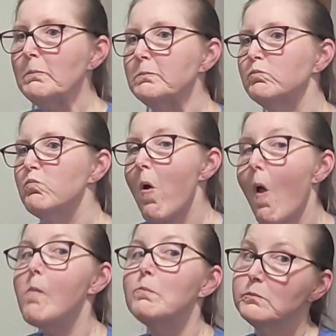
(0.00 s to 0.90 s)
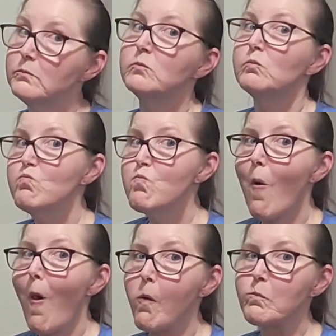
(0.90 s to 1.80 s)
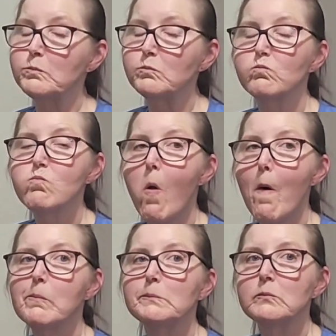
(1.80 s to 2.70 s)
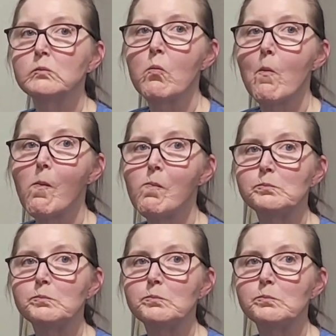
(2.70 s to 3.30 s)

error, right? And you said the thing you liked about Twitch was you